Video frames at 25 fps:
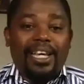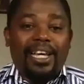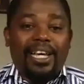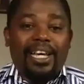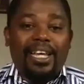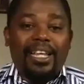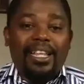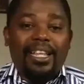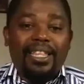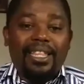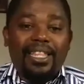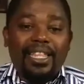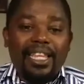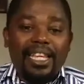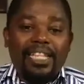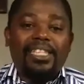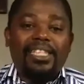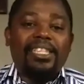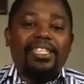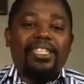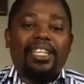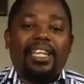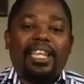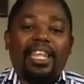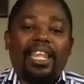This
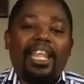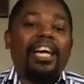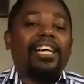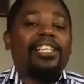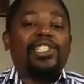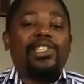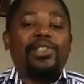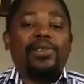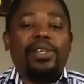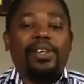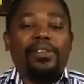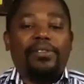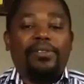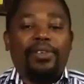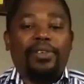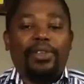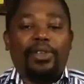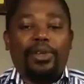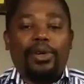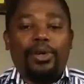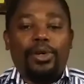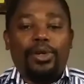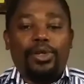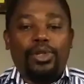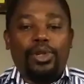is a luxury for
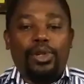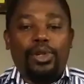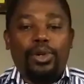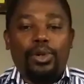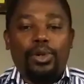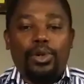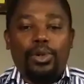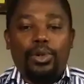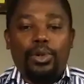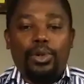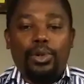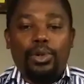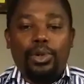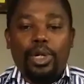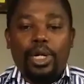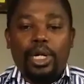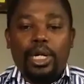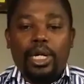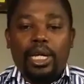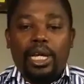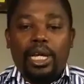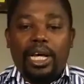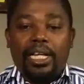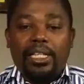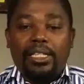those who
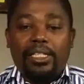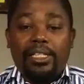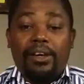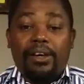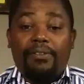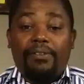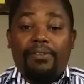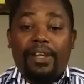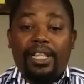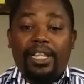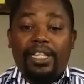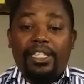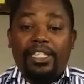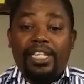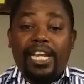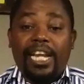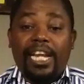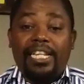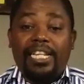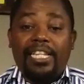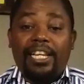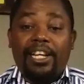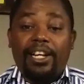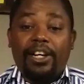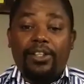suffer the
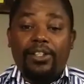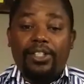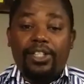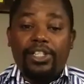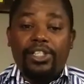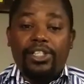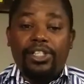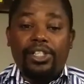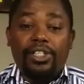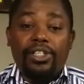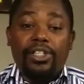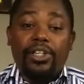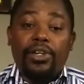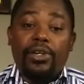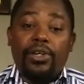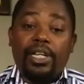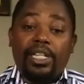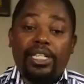genetic condition known as